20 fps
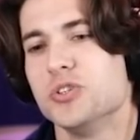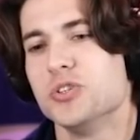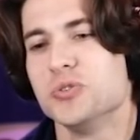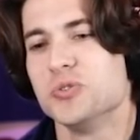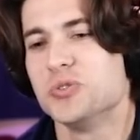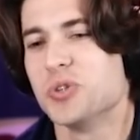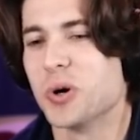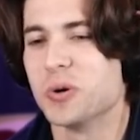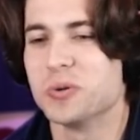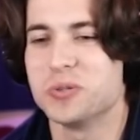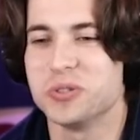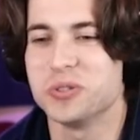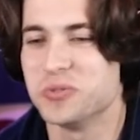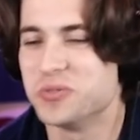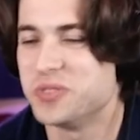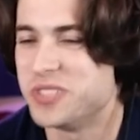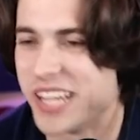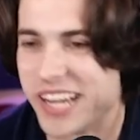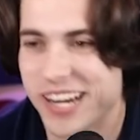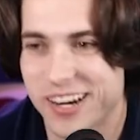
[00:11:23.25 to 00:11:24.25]
Don't you
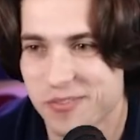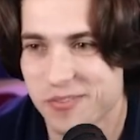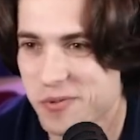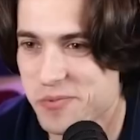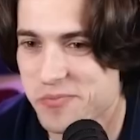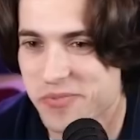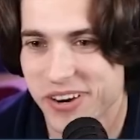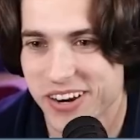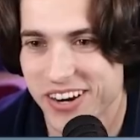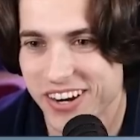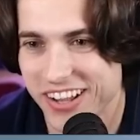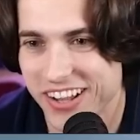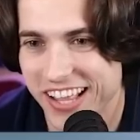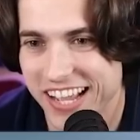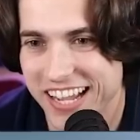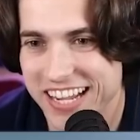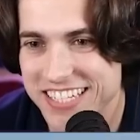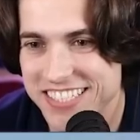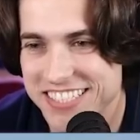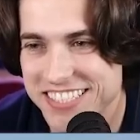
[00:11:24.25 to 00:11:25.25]
dare be
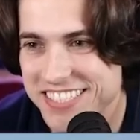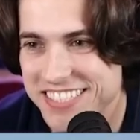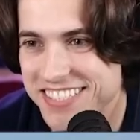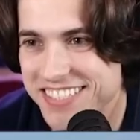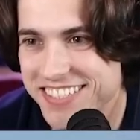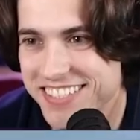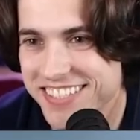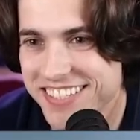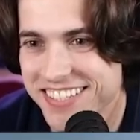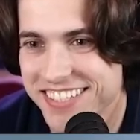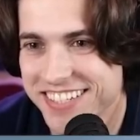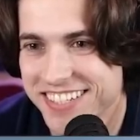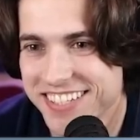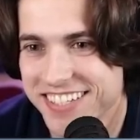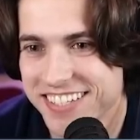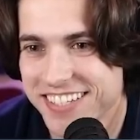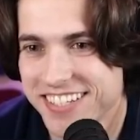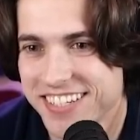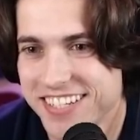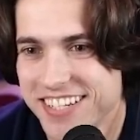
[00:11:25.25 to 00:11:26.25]
paralyzed.
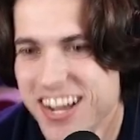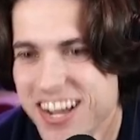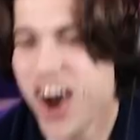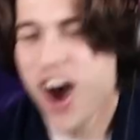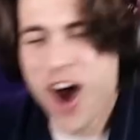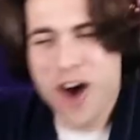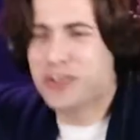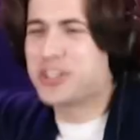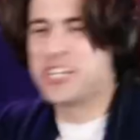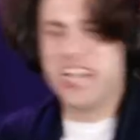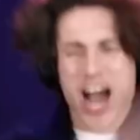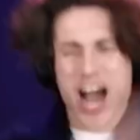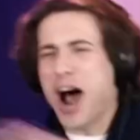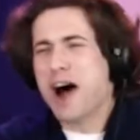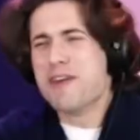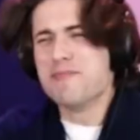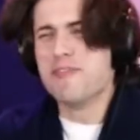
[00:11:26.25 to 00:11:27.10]
Oh, come